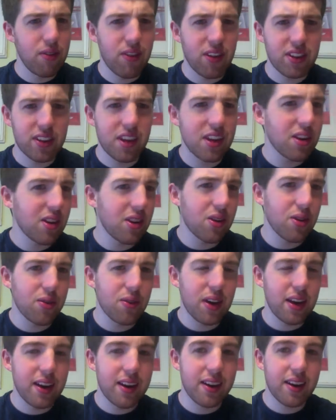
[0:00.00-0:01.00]
thing they do
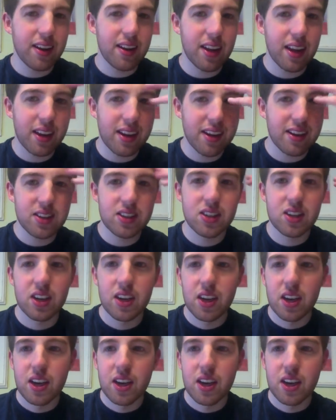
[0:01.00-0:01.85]
eventually, like, just